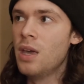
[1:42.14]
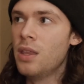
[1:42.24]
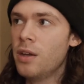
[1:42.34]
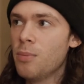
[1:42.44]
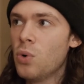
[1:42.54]

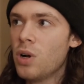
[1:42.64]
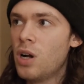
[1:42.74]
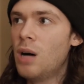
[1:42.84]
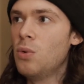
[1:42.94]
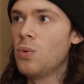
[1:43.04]
The airport in
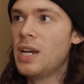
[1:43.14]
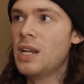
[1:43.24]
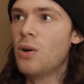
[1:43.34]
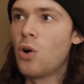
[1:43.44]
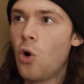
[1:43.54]
Kabul right
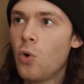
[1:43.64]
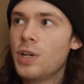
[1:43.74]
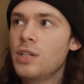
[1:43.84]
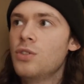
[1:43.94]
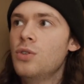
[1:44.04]
now,
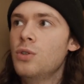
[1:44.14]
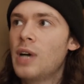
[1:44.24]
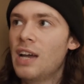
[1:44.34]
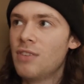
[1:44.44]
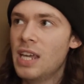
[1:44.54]
according to
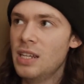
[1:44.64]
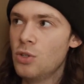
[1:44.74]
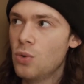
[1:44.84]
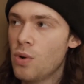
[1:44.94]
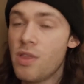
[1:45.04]
Afghanis
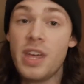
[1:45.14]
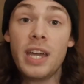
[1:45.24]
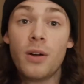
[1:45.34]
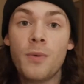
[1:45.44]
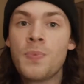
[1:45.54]
who are
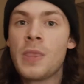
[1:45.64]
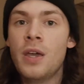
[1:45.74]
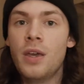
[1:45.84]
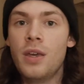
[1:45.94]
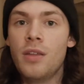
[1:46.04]
there,
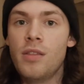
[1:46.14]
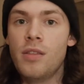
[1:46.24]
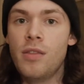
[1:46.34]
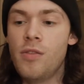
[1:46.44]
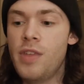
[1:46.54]

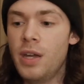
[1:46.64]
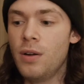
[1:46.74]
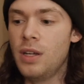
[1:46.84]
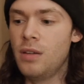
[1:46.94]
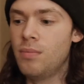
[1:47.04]

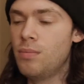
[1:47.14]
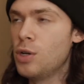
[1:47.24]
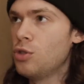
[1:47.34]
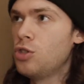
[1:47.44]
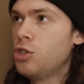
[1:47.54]

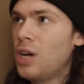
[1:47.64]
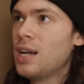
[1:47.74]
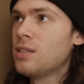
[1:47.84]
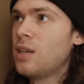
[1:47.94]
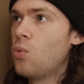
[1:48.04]
there's
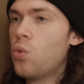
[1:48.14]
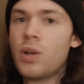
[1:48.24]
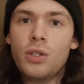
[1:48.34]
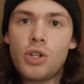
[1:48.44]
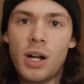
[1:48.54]
shots, like
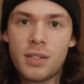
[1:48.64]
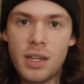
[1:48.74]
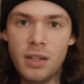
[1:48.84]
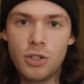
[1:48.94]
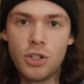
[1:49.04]
warning shots
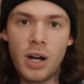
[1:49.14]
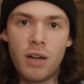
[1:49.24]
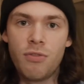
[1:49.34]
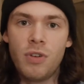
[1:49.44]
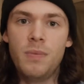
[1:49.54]
getting
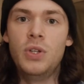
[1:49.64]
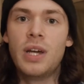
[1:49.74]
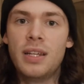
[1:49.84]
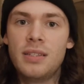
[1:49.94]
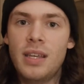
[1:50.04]
shot from the
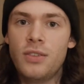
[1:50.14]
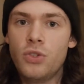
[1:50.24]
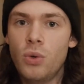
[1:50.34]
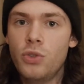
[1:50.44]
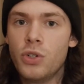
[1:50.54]
United States
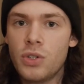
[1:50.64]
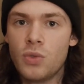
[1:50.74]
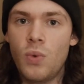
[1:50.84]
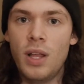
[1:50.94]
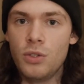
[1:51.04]
soldiers,
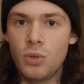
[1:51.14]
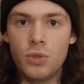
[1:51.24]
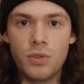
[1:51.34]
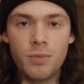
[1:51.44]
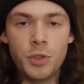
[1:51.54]
as well as
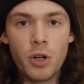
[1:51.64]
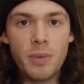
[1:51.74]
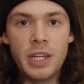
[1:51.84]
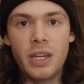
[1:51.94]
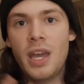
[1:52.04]
soldiers from
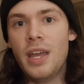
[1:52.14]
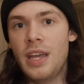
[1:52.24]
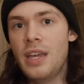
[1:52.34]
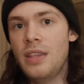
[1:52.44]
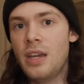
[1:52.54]
Germany
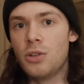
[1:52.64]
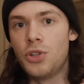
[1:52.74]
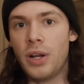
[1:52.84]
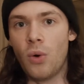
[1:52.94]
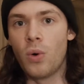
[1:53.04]
in the air
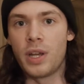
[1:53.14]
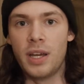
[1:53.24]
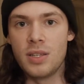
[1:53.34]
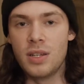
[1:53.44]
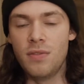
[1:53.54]
trying to
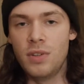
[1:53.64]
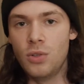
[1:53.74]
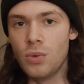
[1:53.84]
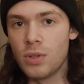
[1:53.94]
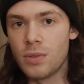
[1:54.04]
organize
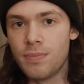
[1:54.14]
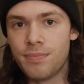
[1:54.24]
individuals.